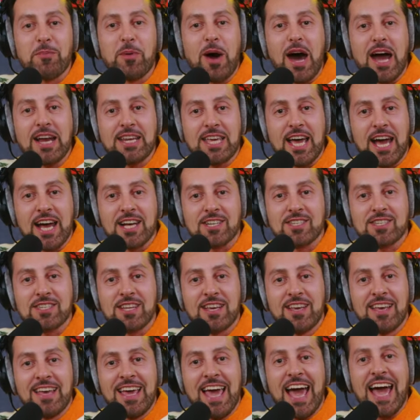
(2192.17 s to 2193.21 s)
podcast,
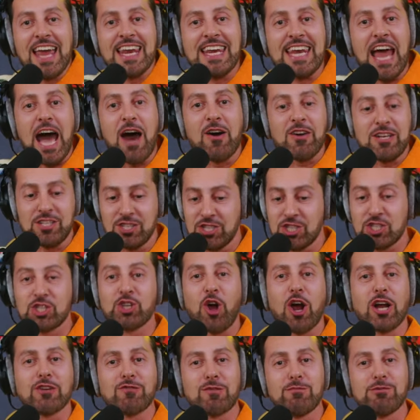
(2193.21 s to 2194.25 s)
and now he's a
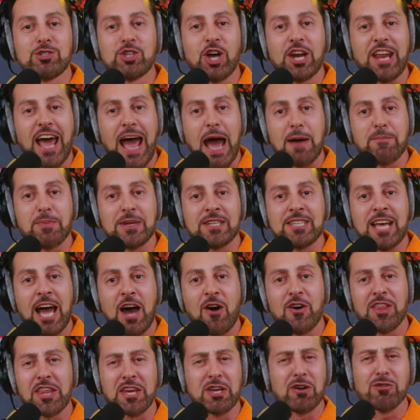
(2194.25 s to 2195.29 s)
star from Judd Apatow,
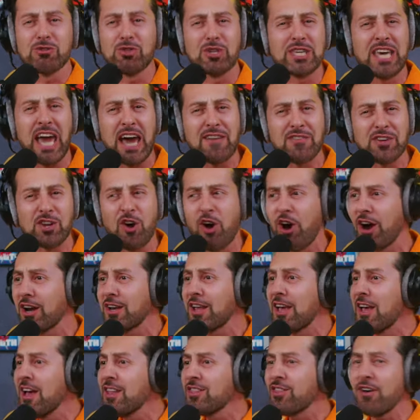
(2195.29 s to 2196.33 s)
and then it goes to Kevin Hart.
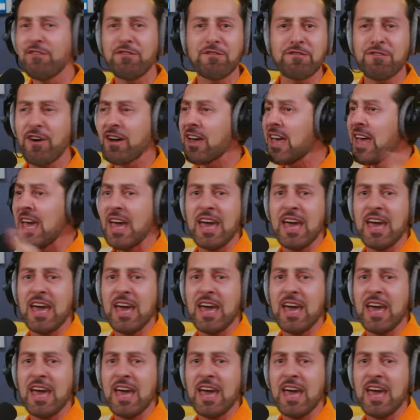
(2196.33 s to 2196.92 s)
The fuck,